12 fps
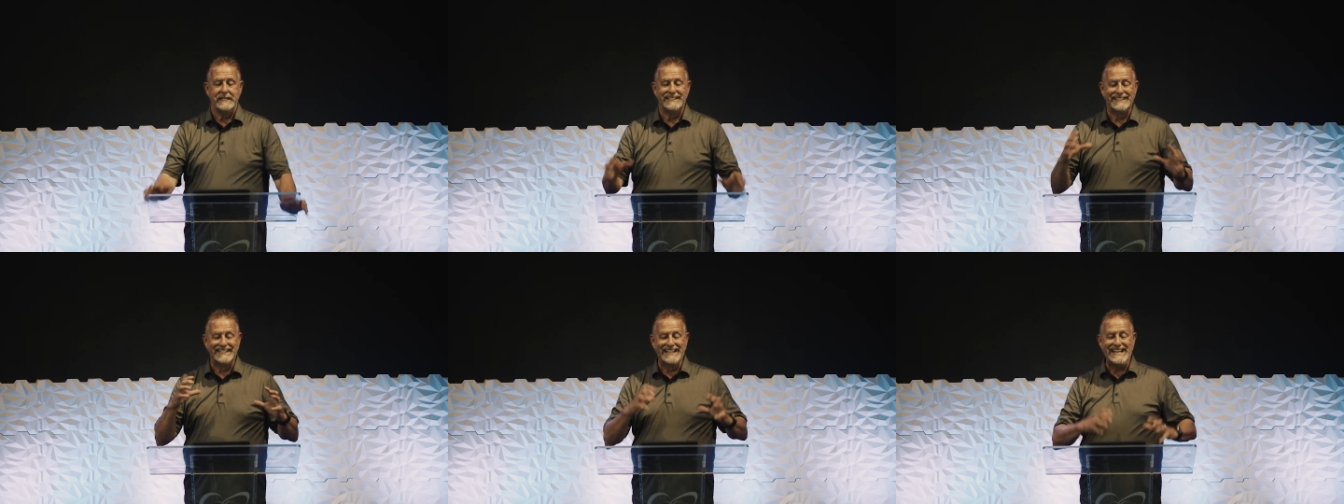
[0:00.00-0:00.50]

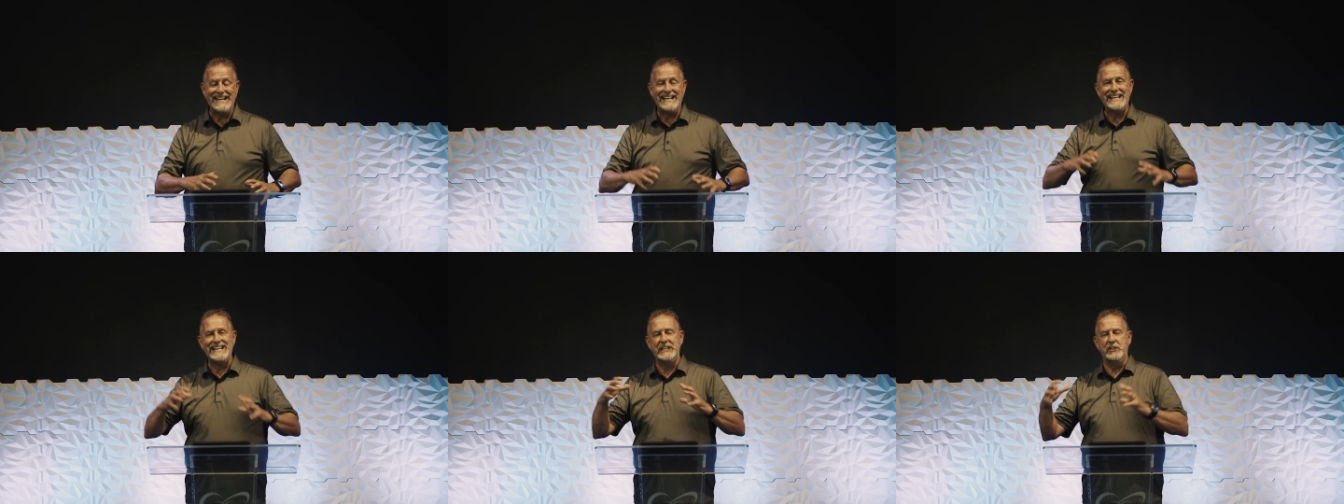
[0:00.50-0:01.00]

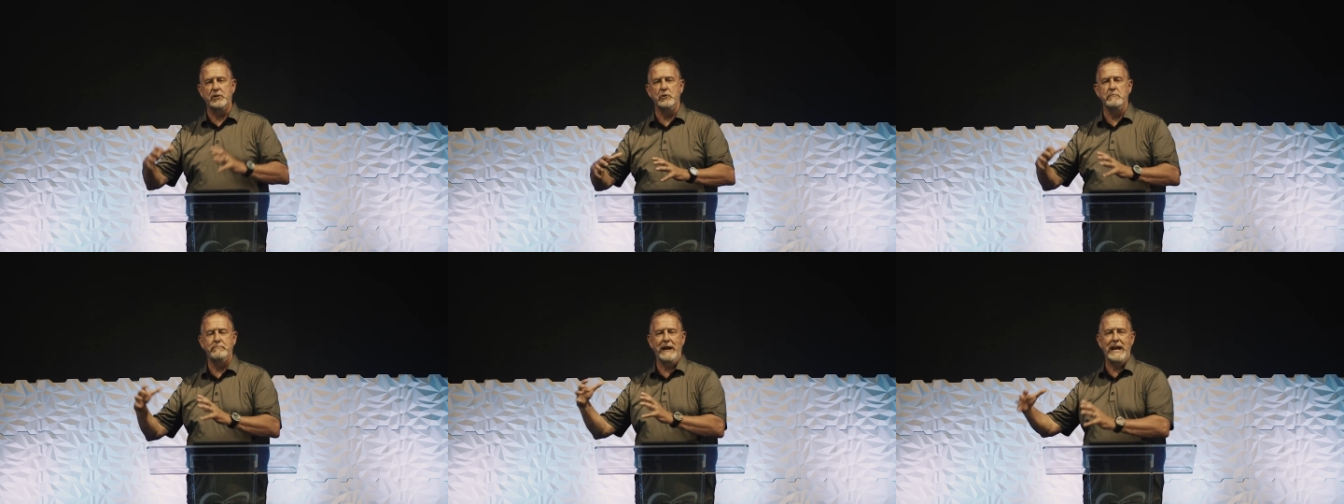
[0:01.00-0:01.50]
leading
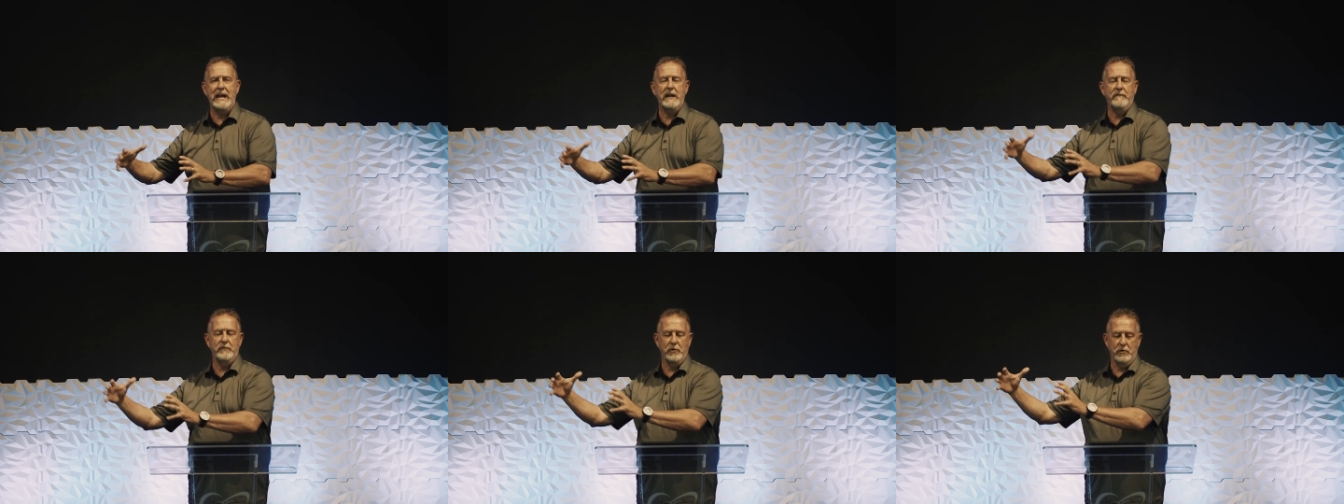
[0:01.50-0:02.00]
to
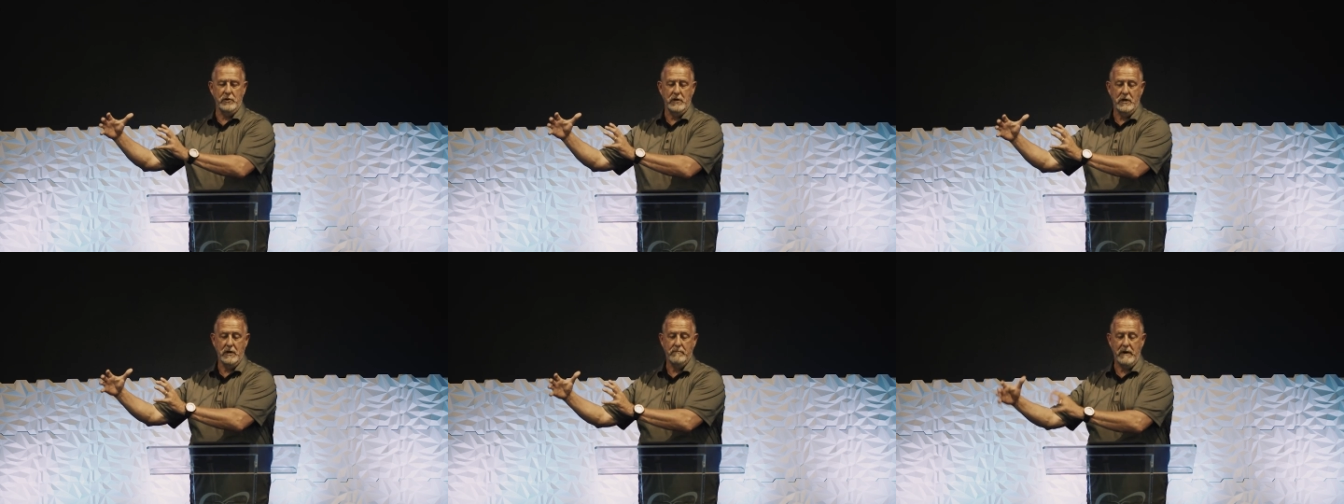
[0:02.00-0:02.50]
behavior
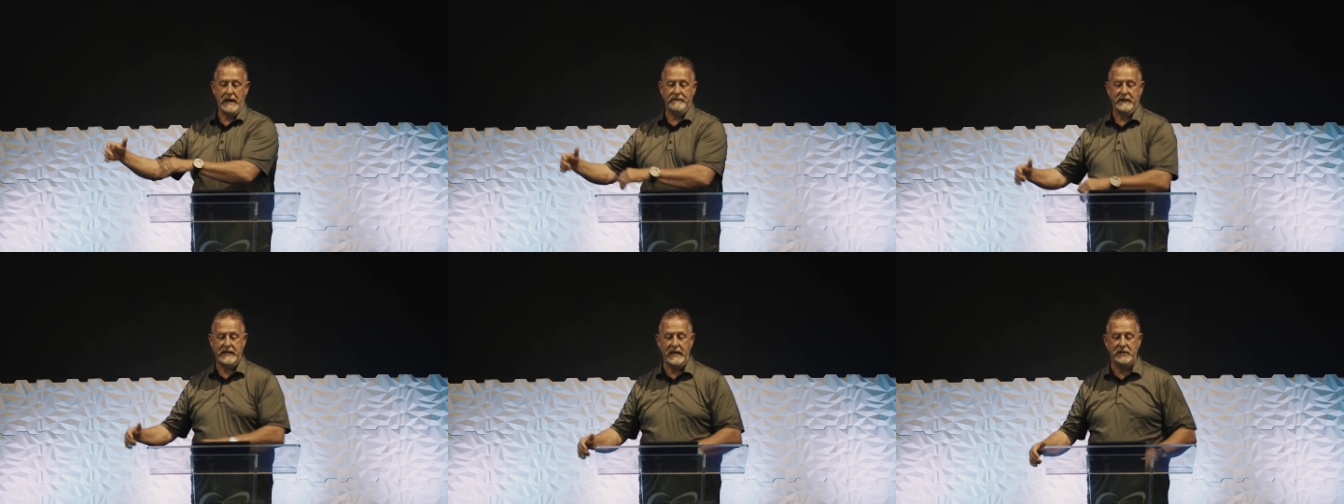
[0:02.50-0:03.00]

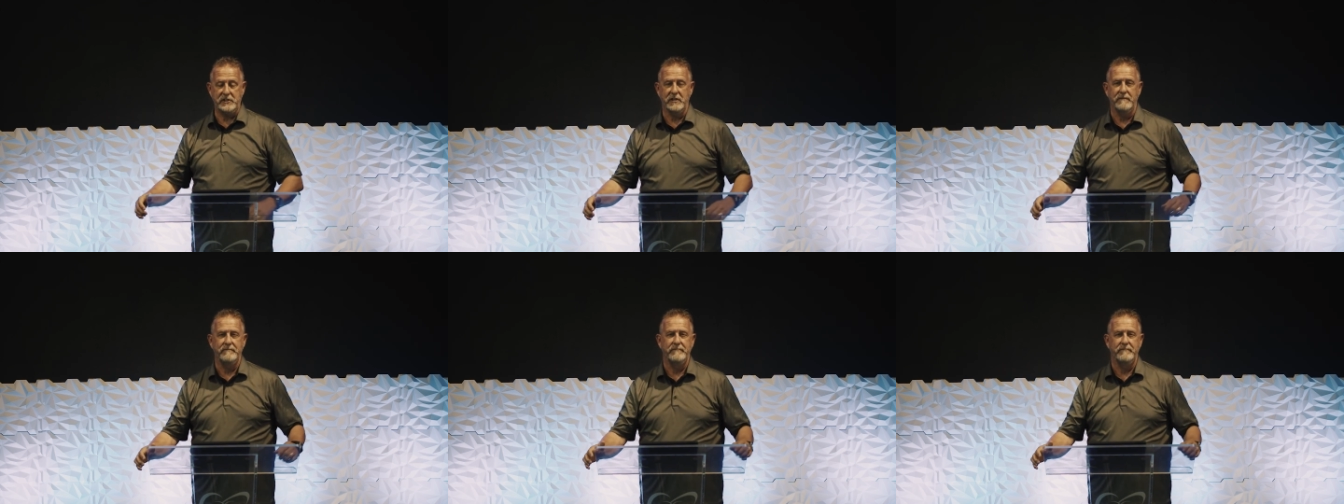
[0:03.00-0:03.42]
modification.